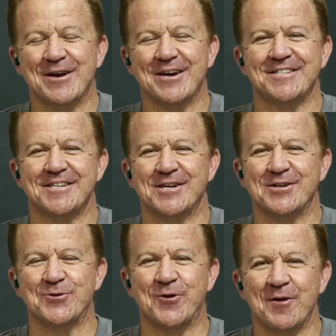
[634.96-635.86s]
could sit here
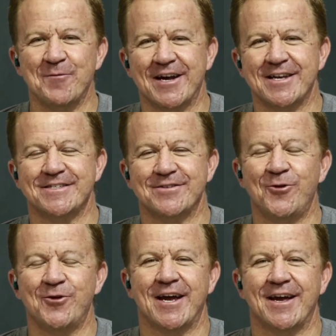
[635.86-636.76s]
and talk rugby
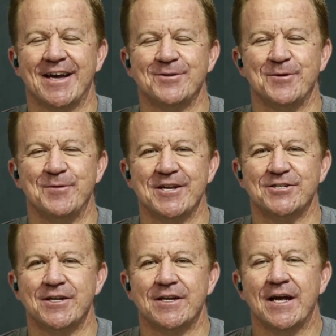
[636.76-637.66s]
all day, as we
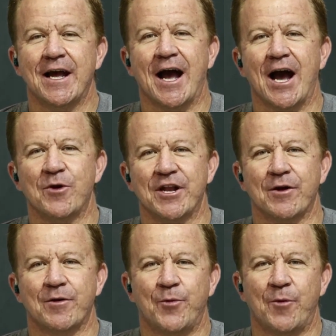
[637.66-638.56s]
mentioned. We're going
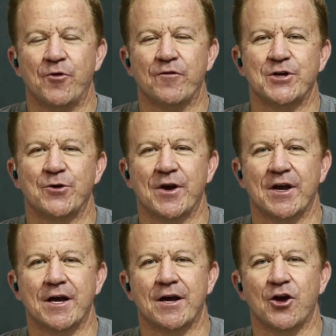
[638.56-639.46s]
to pop off to a
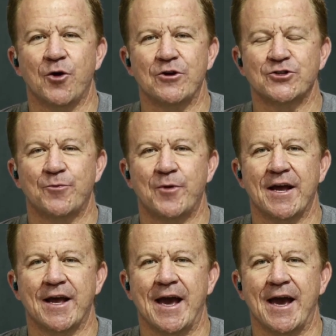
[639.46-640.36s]
quick commercial
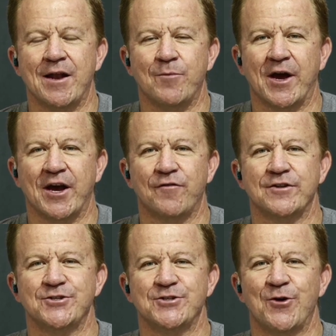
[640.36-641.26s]
break and back over
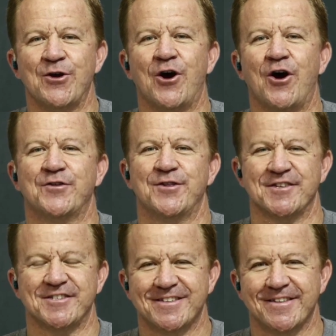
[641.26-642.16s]
to Zoe after
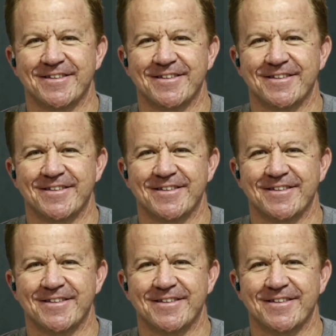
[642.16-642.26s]
this.